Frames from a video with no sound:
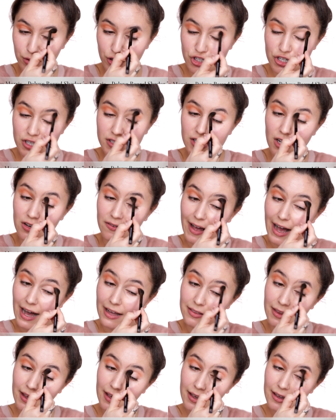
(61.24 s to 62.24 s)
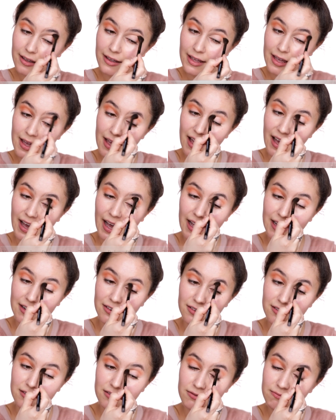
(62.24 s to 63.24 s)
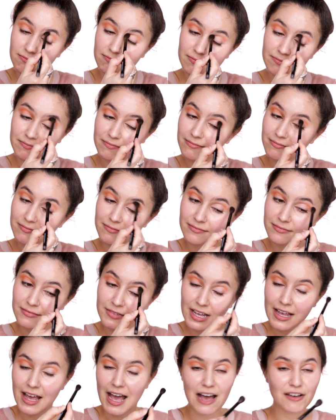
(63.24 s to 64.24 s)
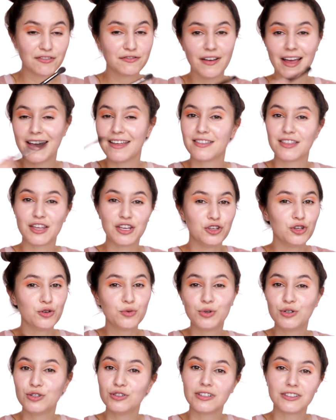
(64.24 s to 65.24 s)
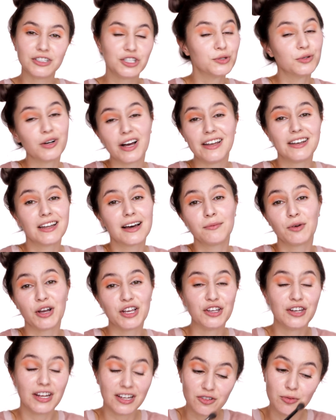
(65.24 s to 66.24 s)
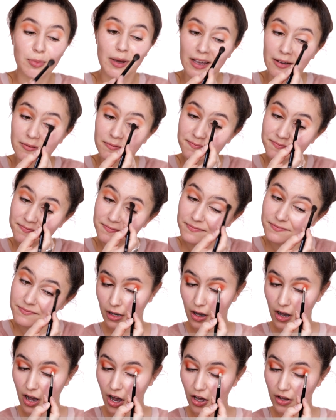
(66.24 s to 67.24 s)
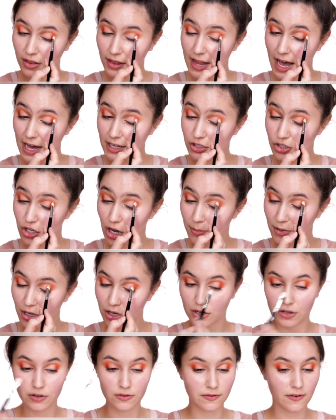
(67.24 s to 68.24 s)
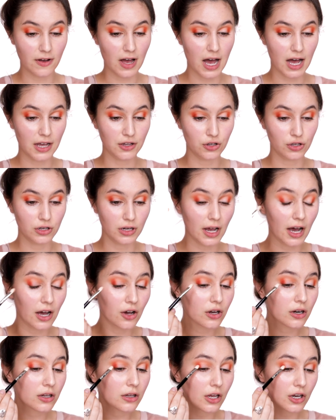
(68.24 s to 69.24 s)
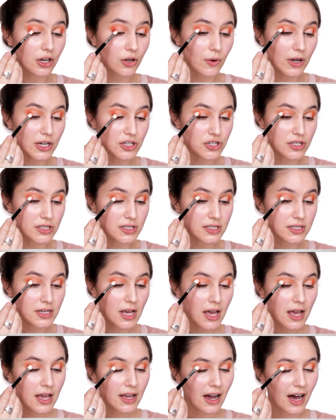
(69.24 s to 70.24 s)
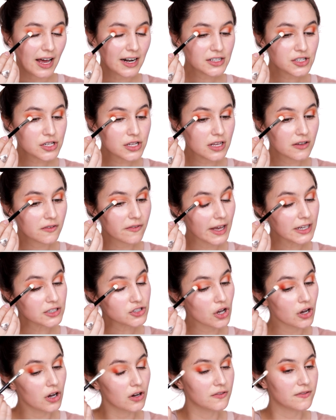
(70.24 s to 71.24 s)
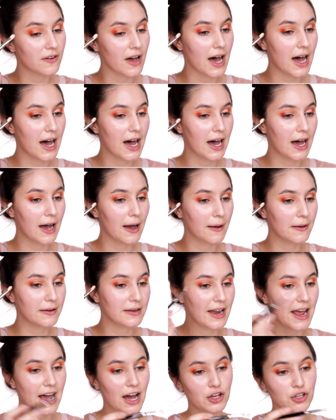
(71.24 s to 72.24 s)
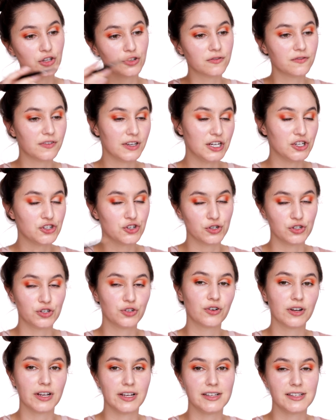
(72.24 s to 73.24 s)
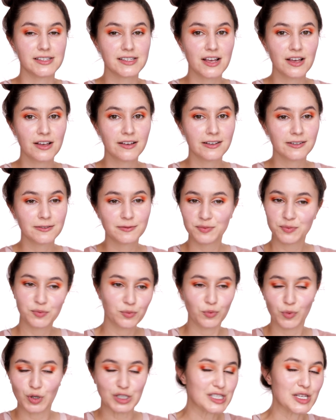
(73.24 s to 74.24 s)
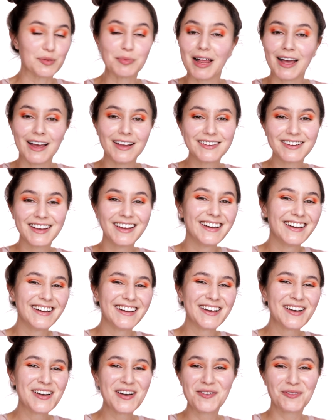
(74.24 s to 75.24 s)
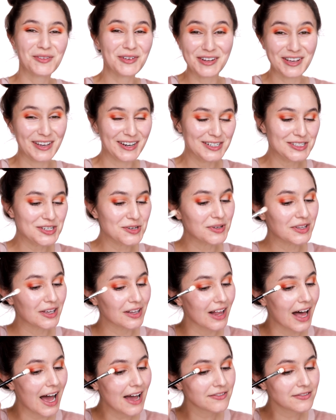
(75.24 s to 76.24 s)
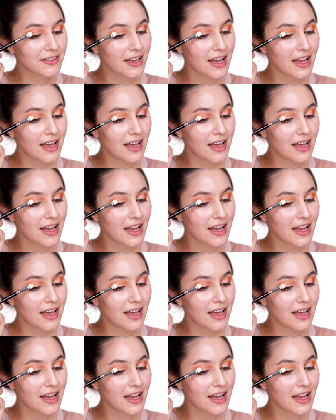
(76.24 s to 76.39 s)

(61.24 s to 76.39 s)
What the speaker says: put yourself out there and have faith that you will end up where you need to be. On that topic of uni, I got a lot of questions kind of to the effect of, now you've finished your degrees, what's the plan? What are you gonna do with your life?